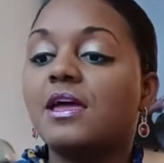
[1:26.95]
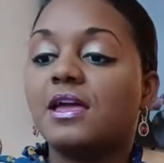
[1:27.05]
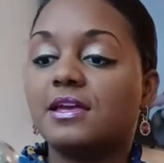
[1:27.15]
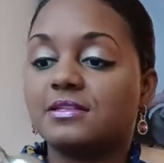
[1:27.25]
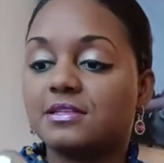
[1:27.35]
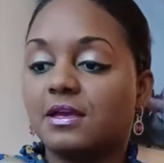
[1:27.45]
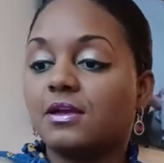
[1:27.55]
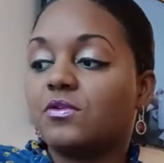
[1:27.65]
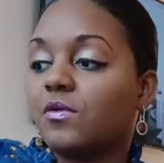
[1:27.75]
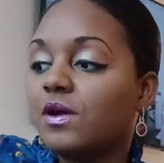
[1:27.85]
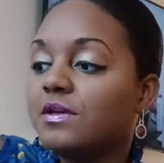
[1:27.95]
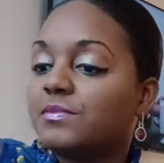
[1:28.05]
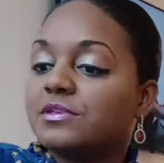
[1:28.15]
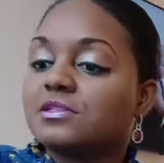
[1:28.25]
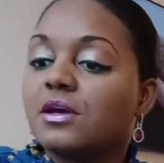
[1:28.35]
It's a great
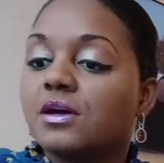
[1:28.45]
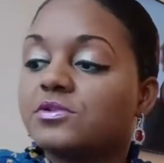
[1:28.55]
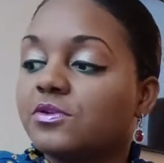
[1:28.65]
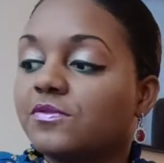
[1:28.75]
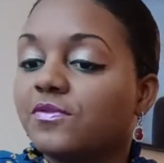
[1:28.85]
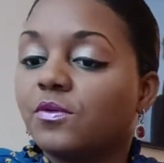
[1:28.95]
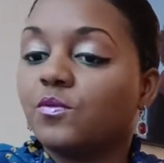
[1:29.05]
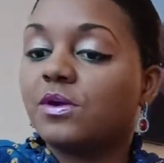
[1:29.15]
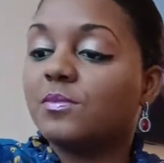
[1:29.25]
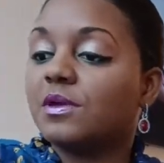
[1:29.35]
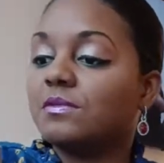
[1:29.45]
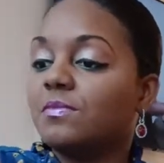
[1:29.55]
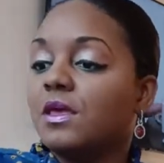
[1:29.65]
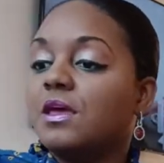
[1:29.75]
massager for women.